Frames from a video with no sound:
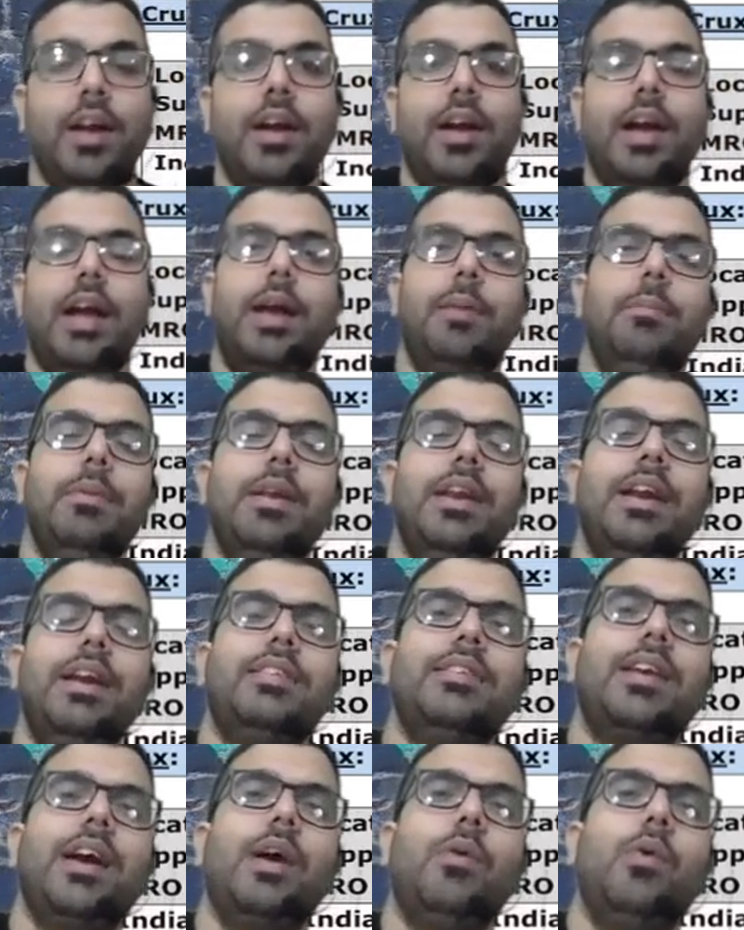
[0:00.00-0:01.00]
Emirates
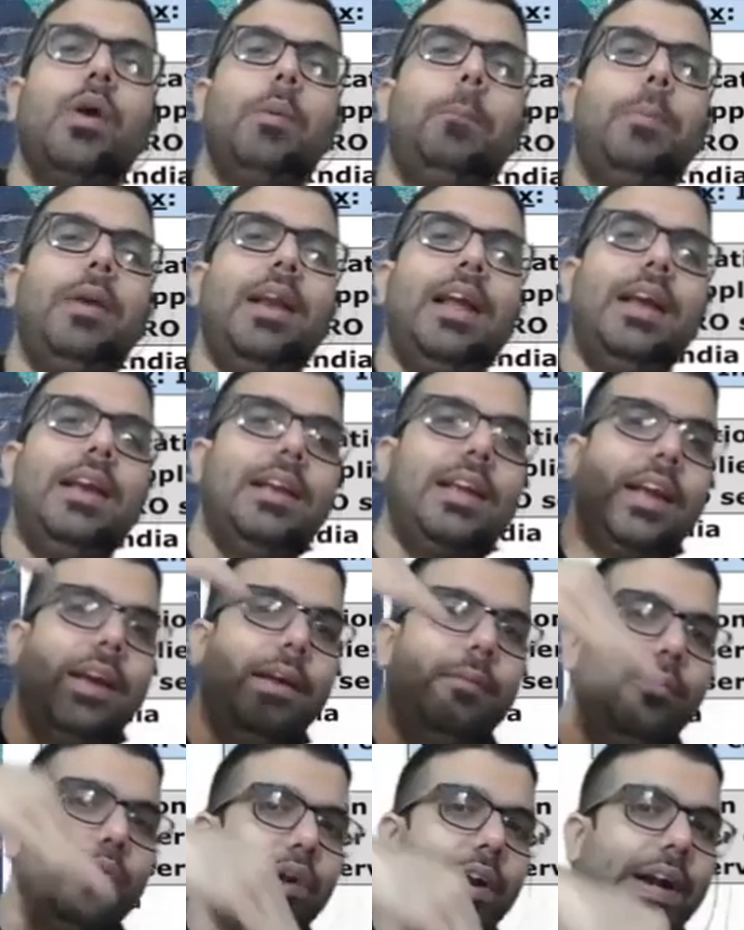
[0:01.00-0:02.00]
ka one plane came
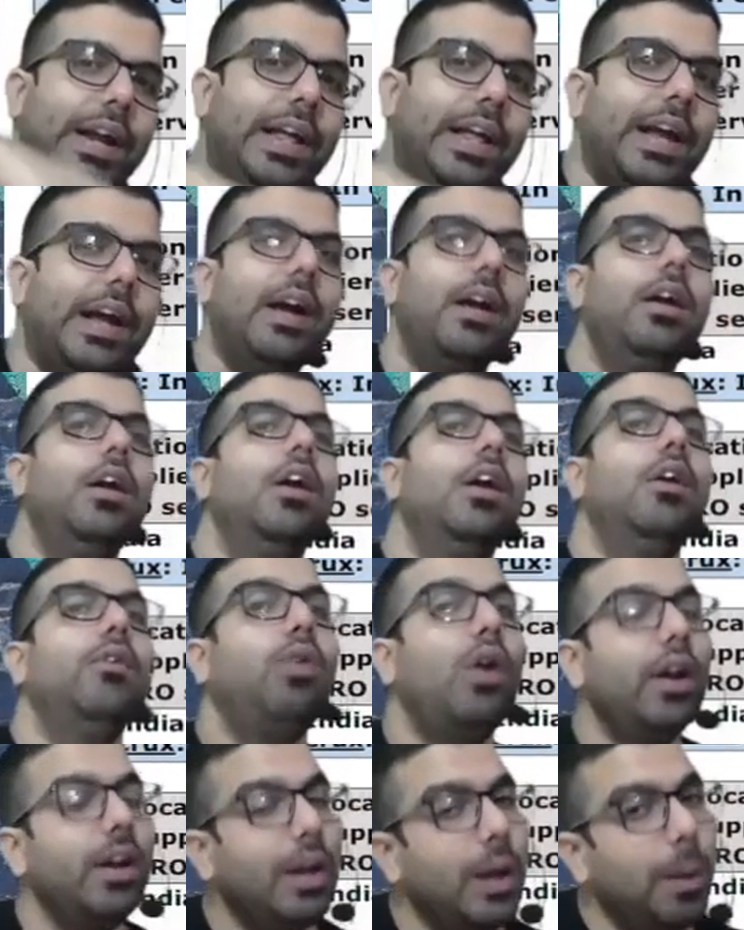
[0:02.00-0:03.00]
to India for
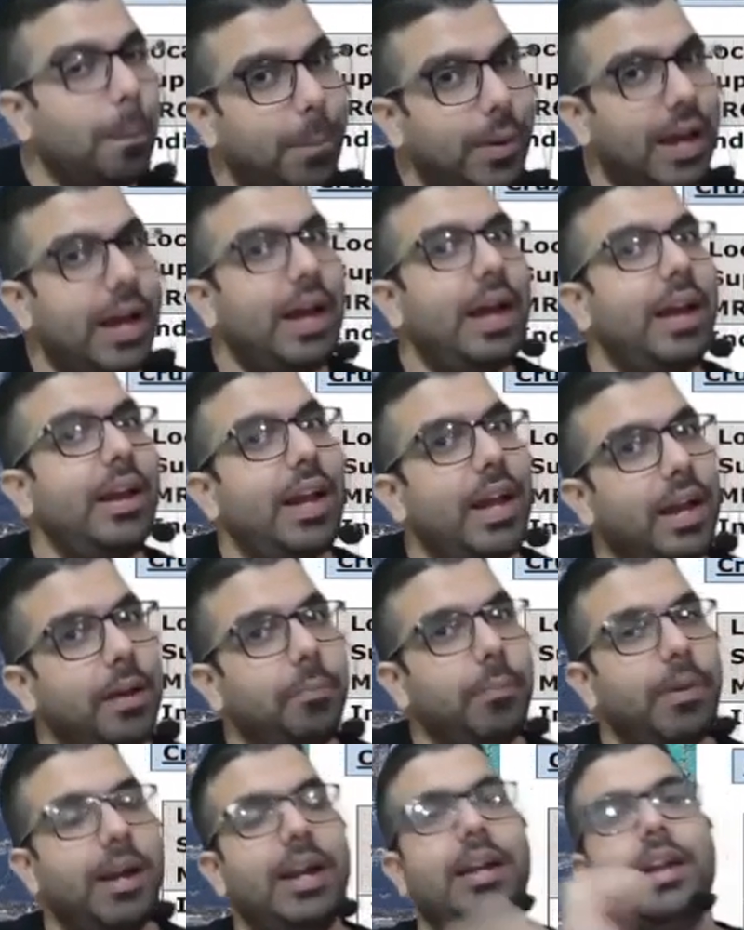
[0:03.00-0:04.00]
repair and
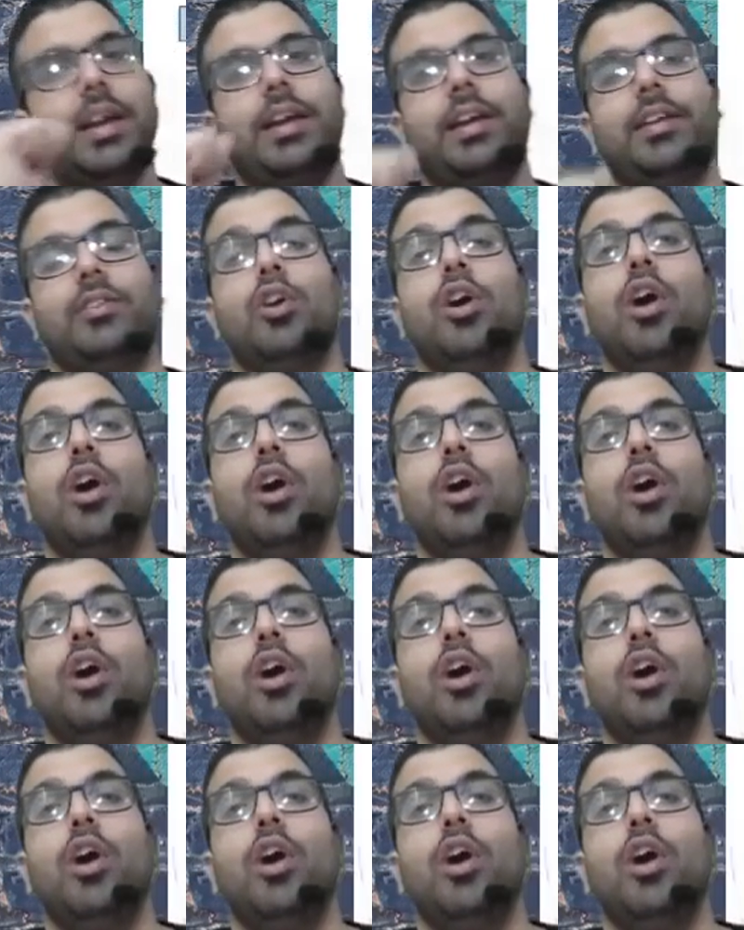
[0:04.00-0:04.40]
maintenance.